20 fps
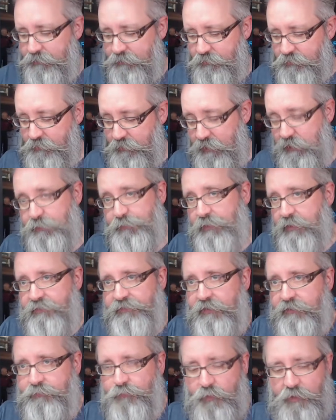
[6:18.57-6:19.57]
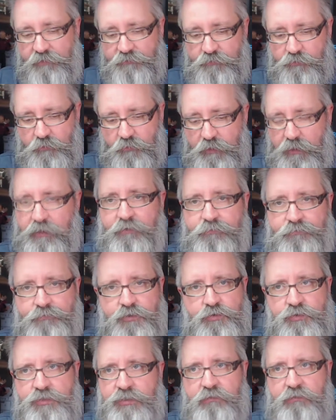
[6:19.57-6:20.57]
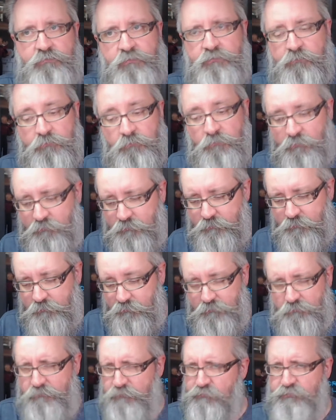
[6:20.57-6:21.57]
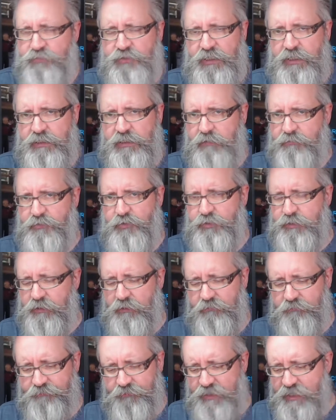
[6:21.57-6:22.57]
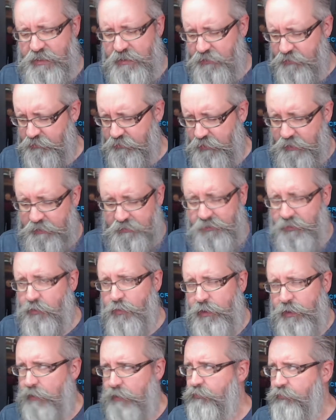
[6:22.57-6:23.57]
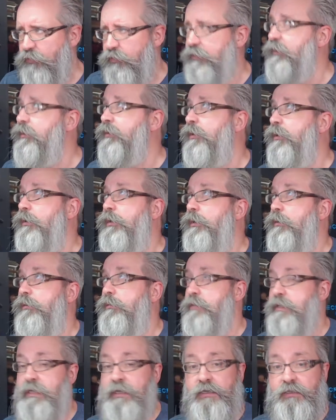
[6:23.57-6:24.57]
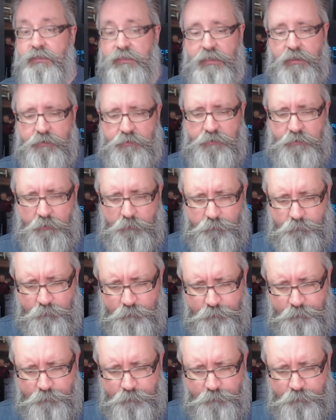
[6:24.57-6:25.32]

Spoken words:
And it's perfect for what I've done, and I've used it since I bought it, for years. I don't know when I bought it. Years and years ago.